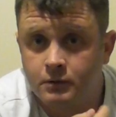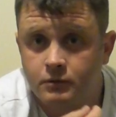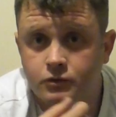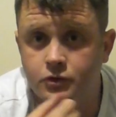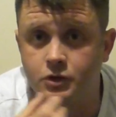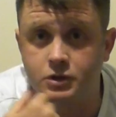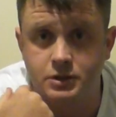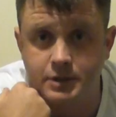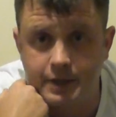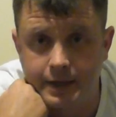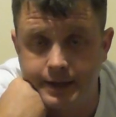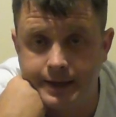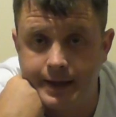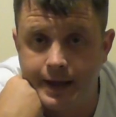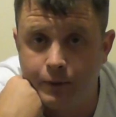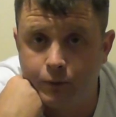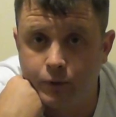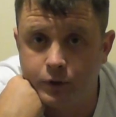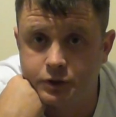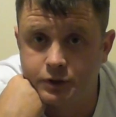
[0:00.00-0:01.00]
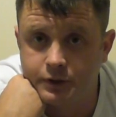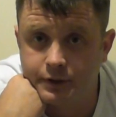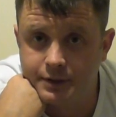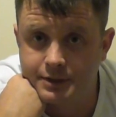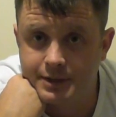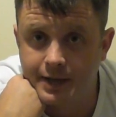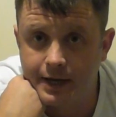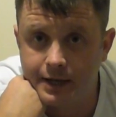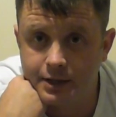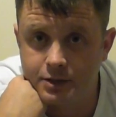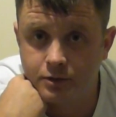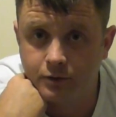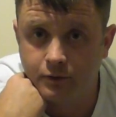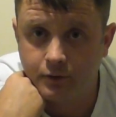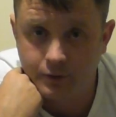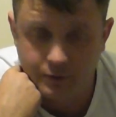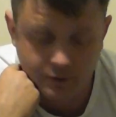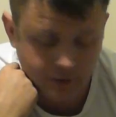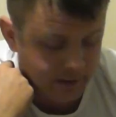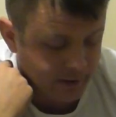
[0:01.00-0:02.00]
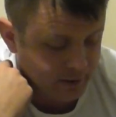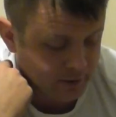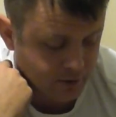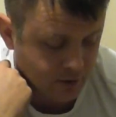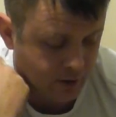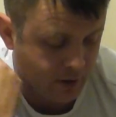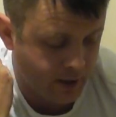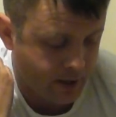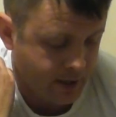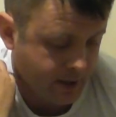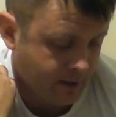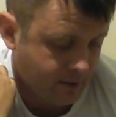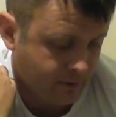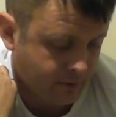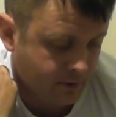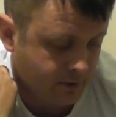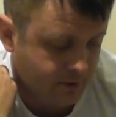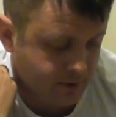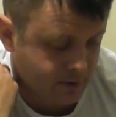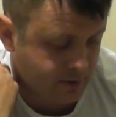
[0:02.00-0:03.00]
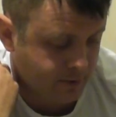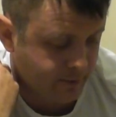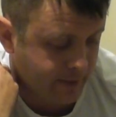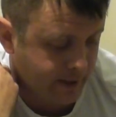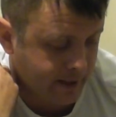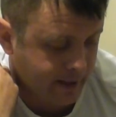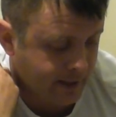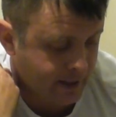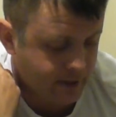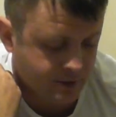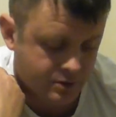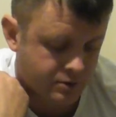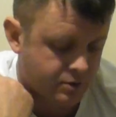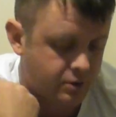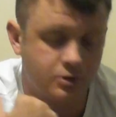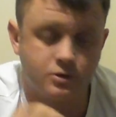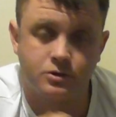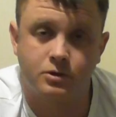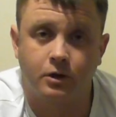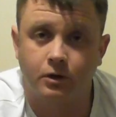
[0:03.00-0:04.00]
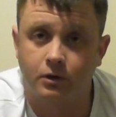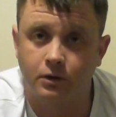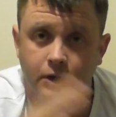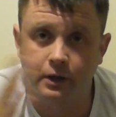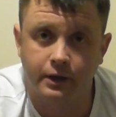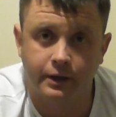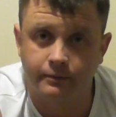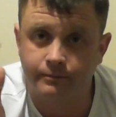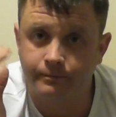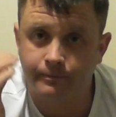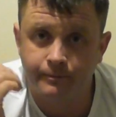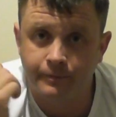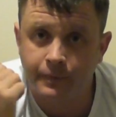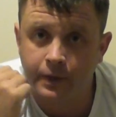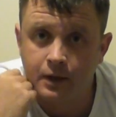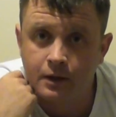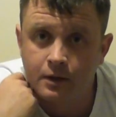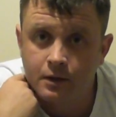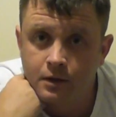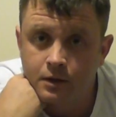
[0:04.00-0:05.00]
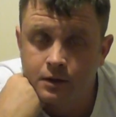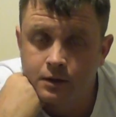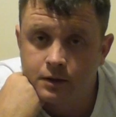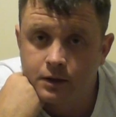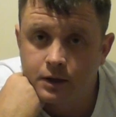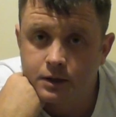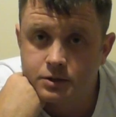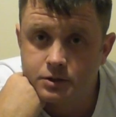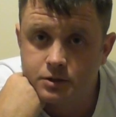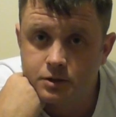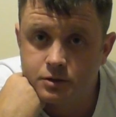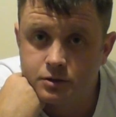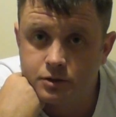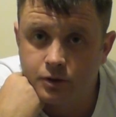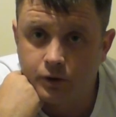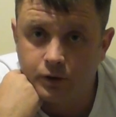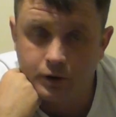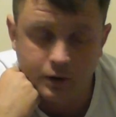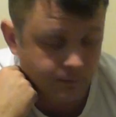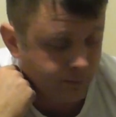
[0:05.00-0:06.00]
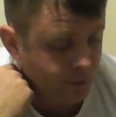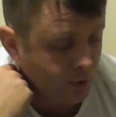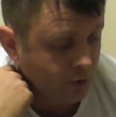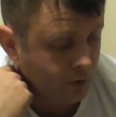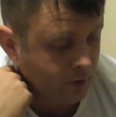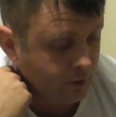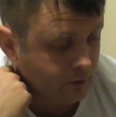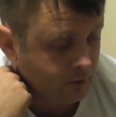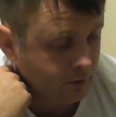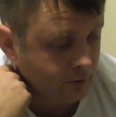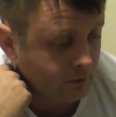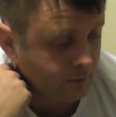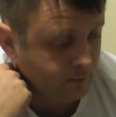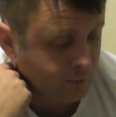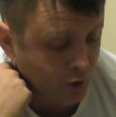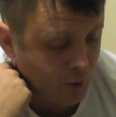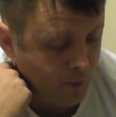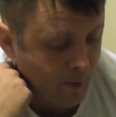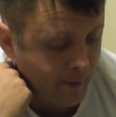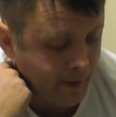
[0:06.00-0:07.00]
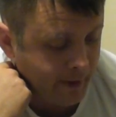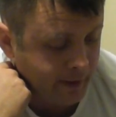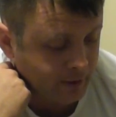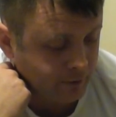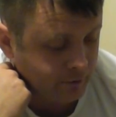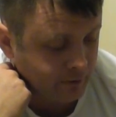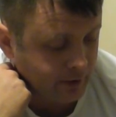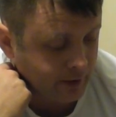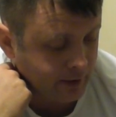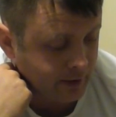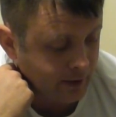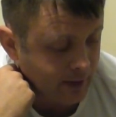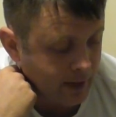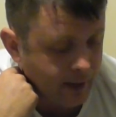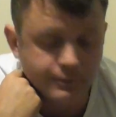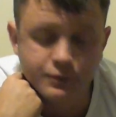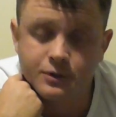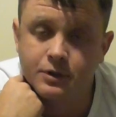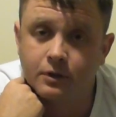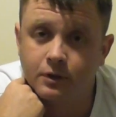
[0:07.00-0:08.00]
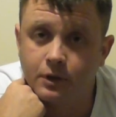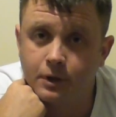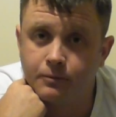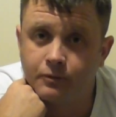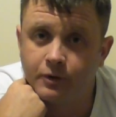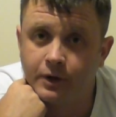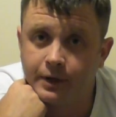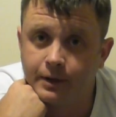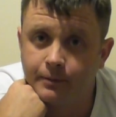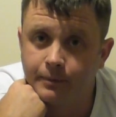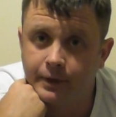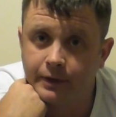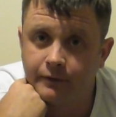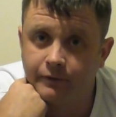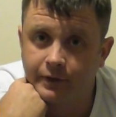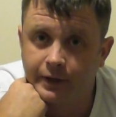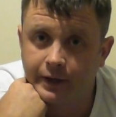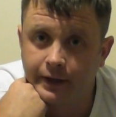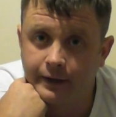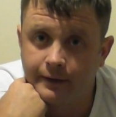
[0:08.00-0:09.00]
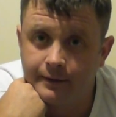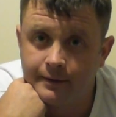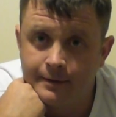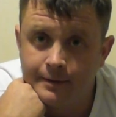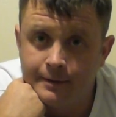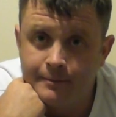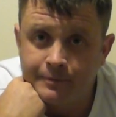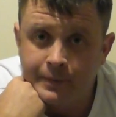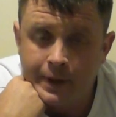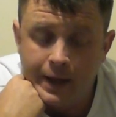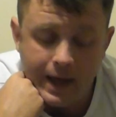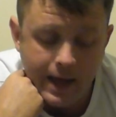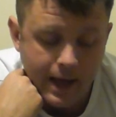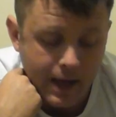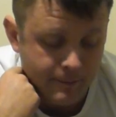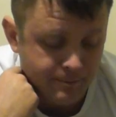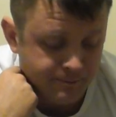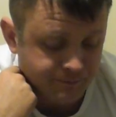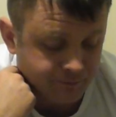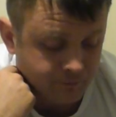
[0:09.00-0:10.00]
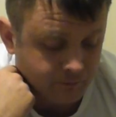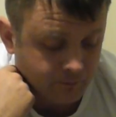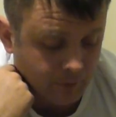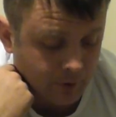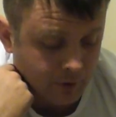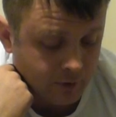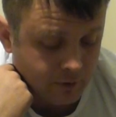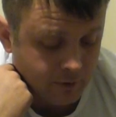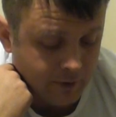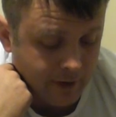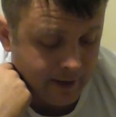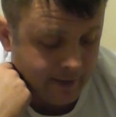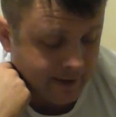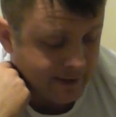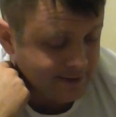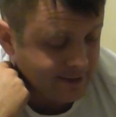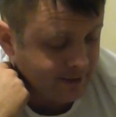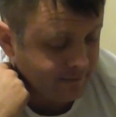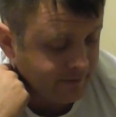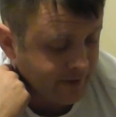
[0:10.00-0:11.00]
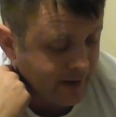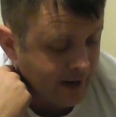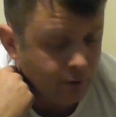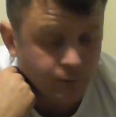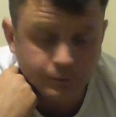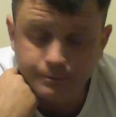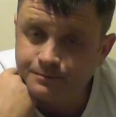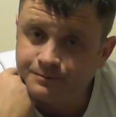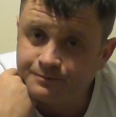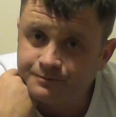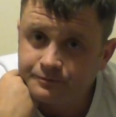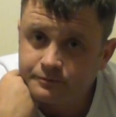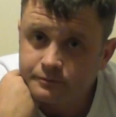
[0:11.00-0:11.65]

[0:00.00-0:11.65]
sitting there watching the telly sort of thing. So to me it's just totally blown my mind really. Absolutely brilliant bit of kit. Right, that's it for now.